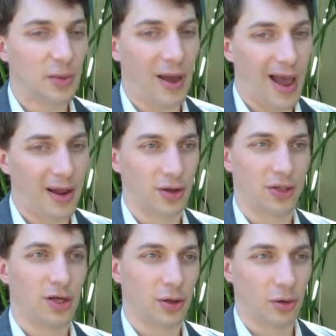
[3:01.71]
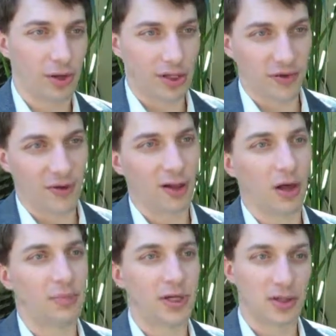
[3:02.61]
a patent in order to get
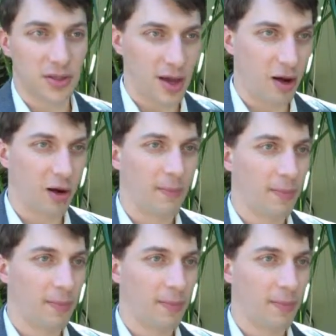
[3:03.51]
developed, it's there.